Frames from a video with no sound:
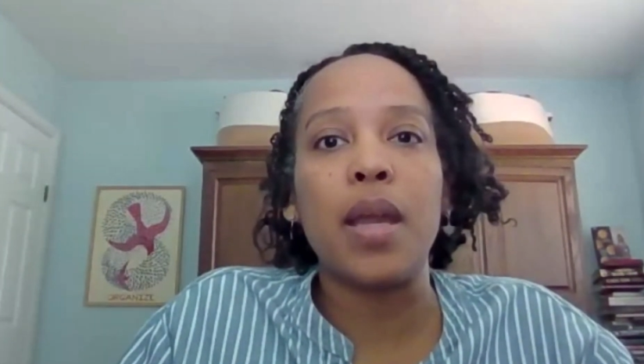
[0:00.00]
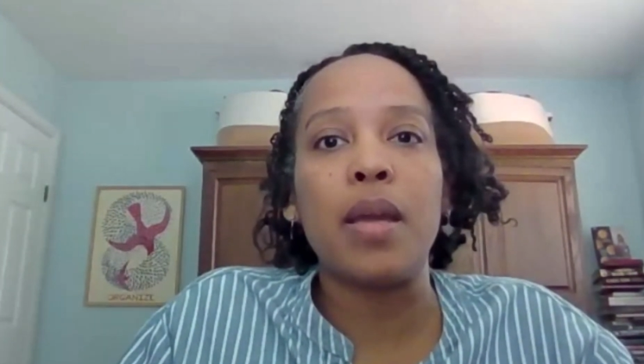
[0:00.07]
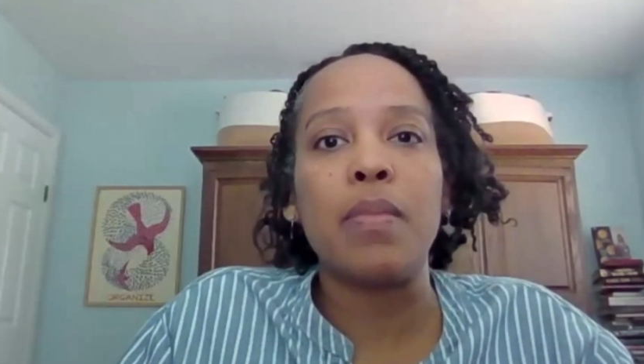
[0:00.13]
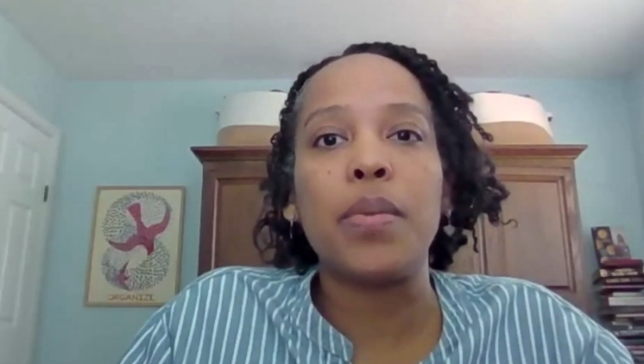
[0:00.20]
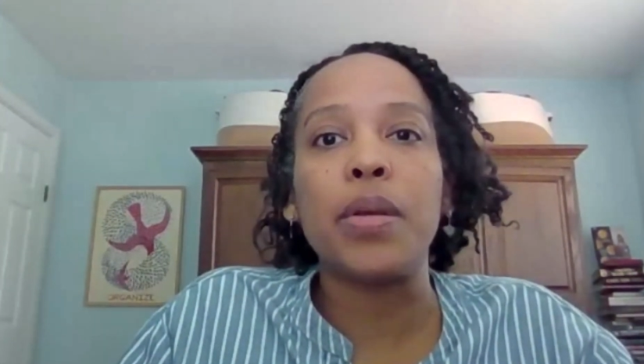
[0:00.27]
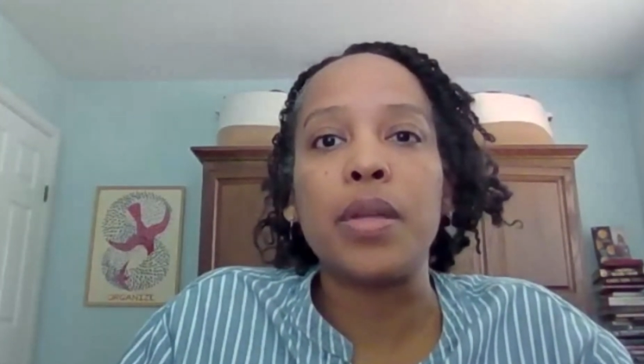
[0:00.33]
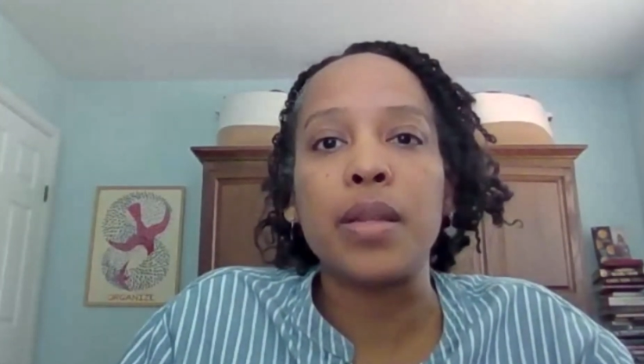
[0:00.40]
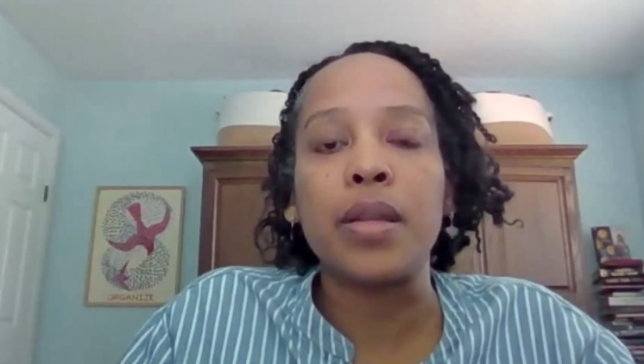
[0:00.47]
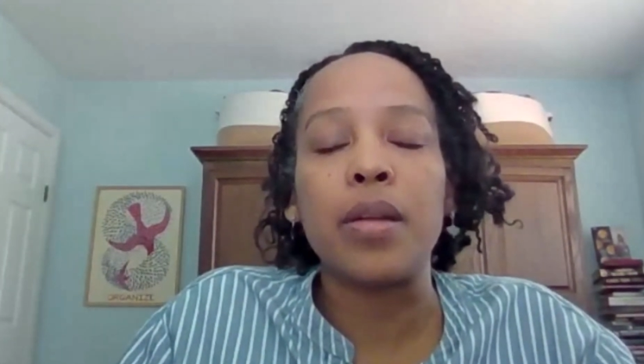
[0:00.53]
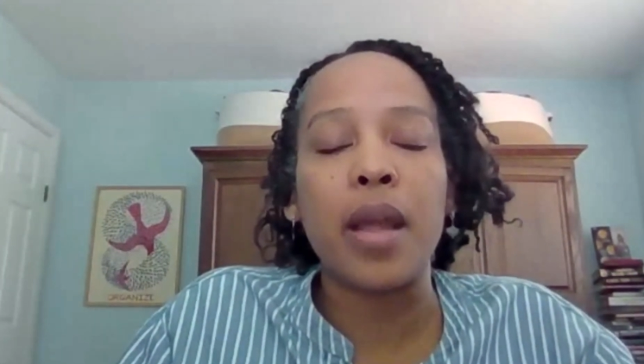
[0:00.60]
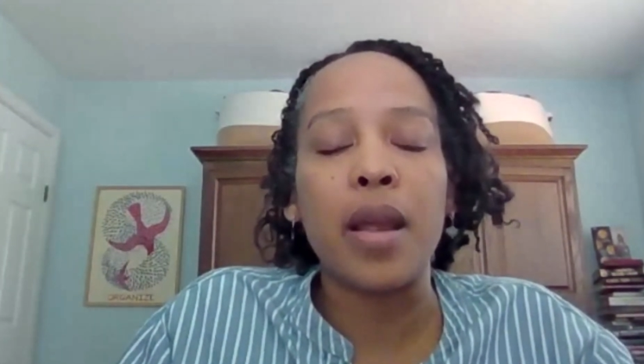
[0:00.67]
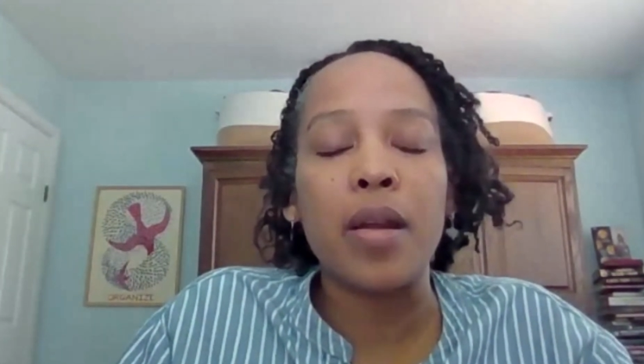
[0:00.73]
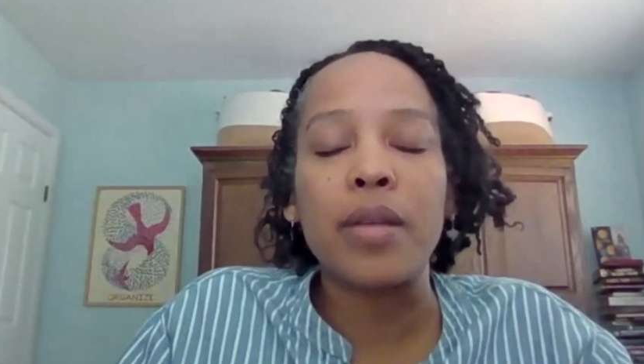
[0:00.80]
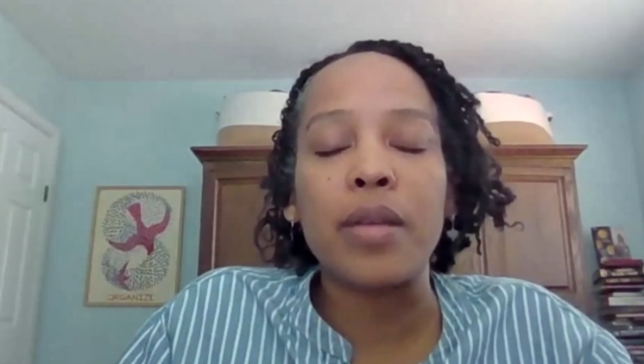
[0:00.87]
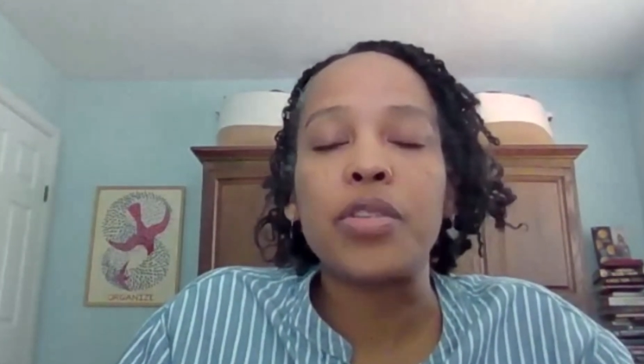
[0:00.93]
in building their
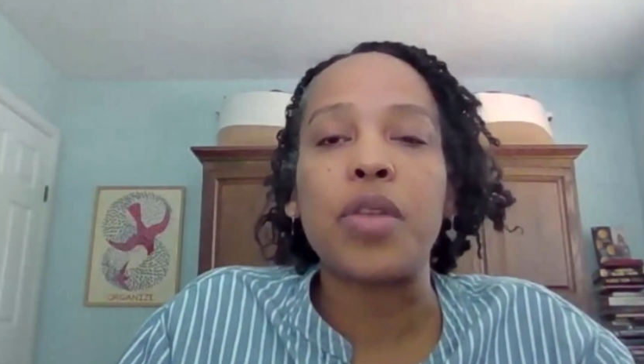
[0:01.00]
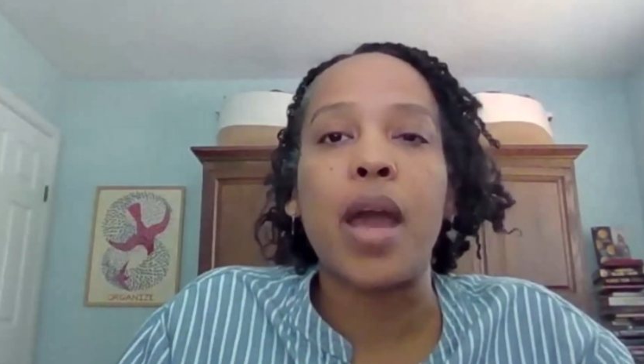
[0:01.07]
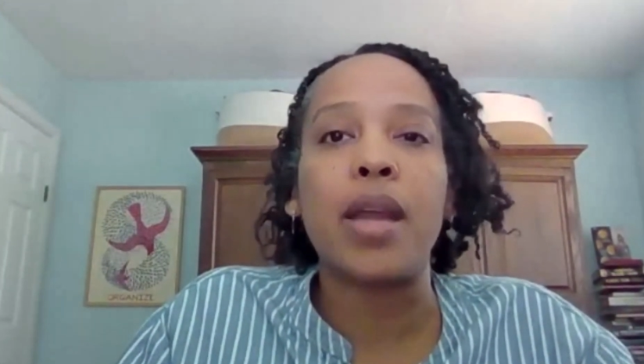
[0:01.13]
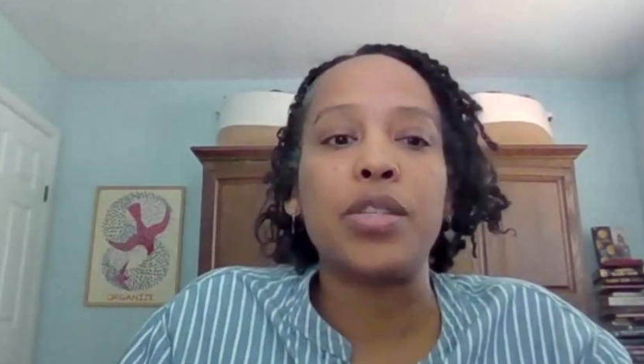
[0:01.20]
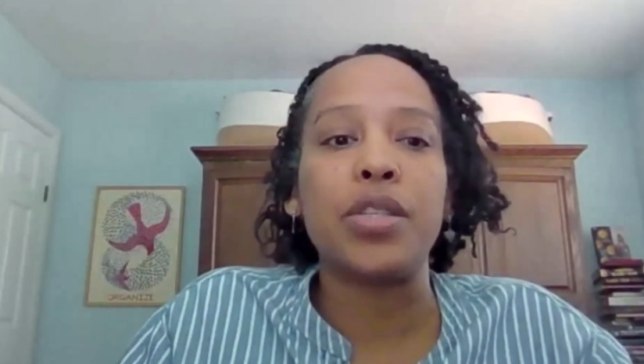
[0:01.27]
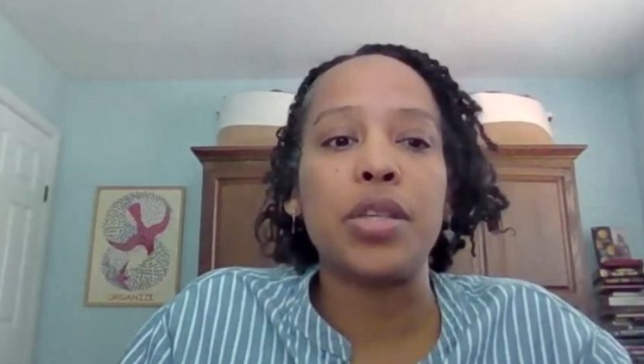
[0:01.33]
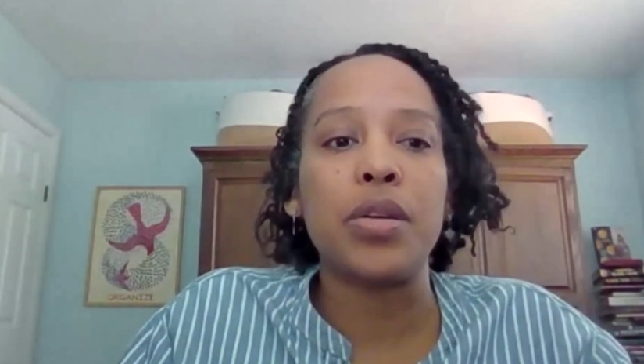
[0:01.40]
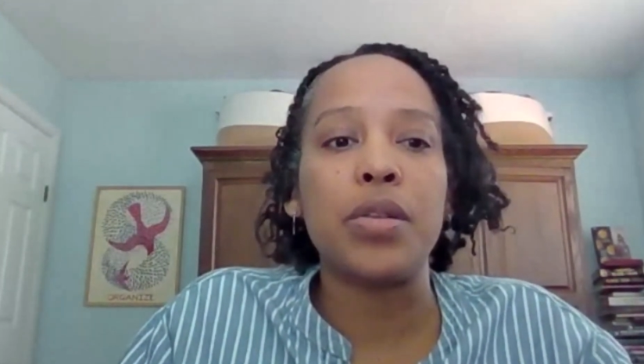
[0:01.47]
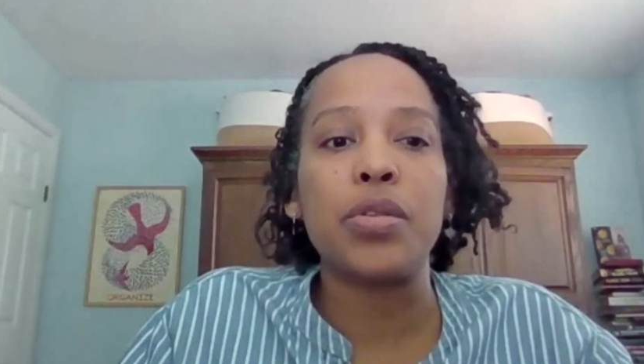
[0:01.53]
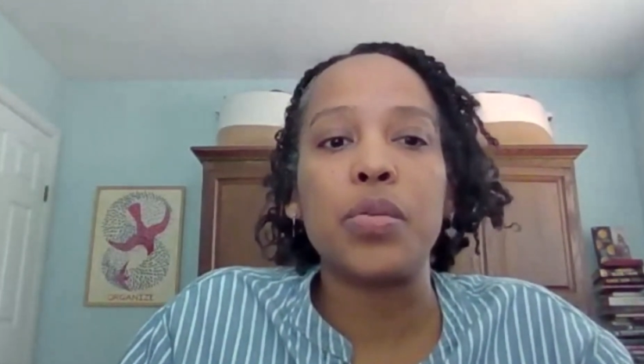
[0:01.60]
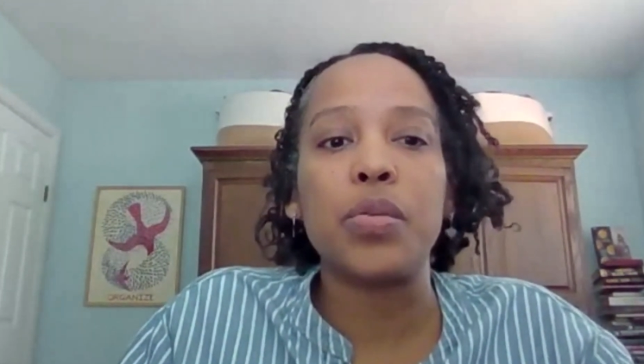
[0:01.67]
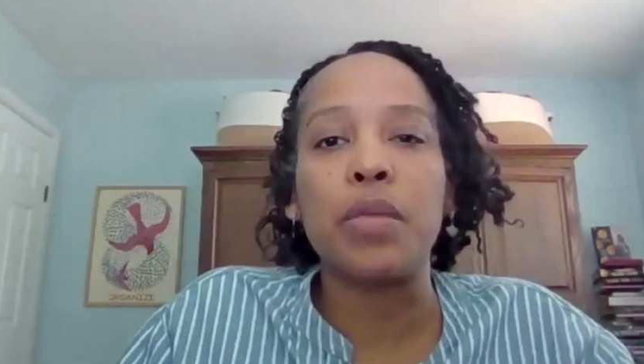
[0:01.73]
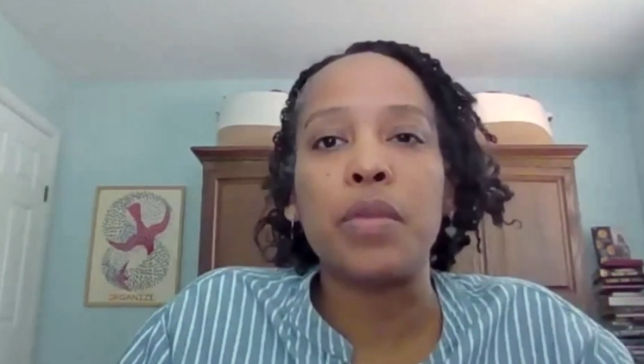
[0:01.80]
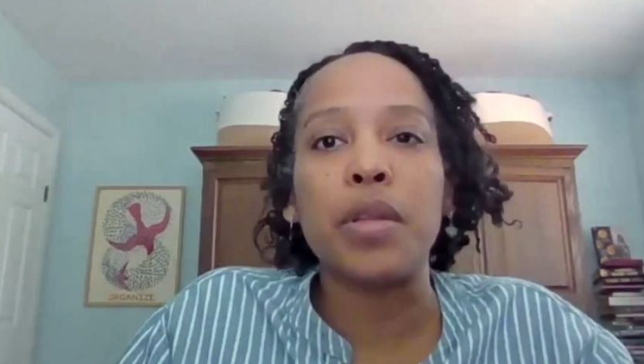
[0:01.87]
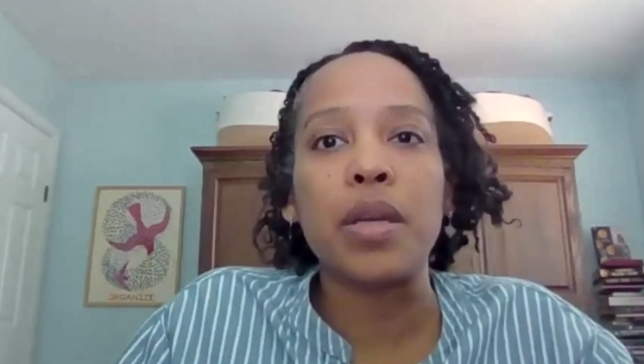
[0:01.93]
narrative strategy or
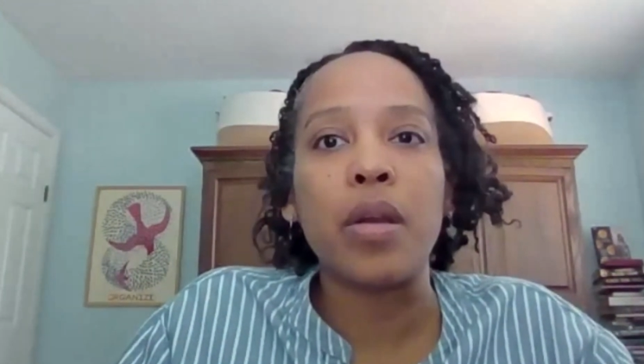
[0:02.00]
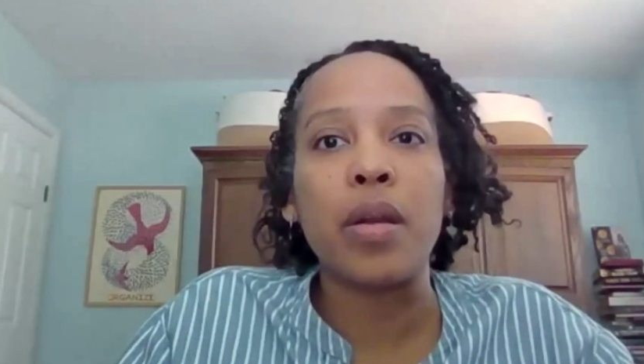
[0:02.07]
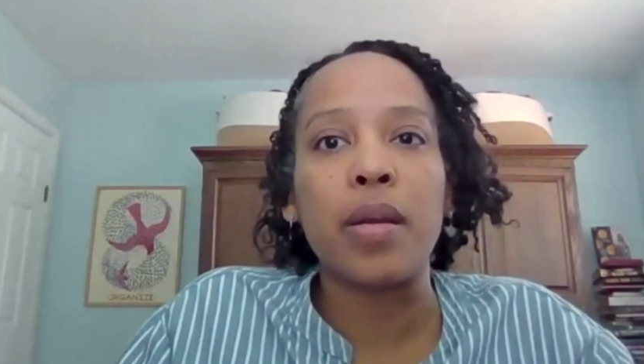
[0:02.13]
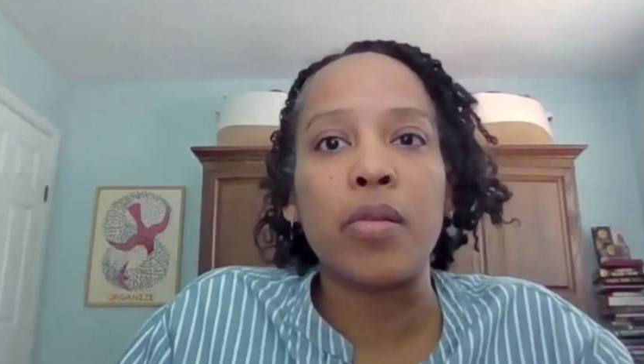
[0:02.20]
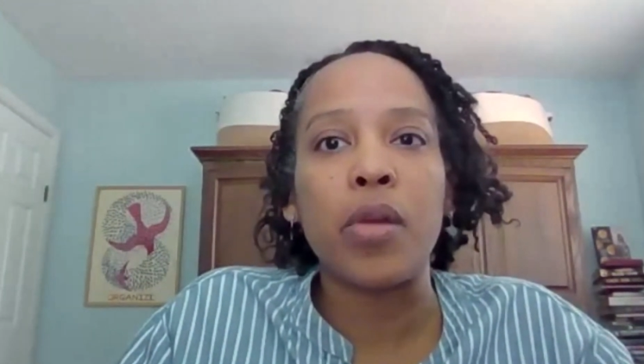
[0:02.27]
doing a really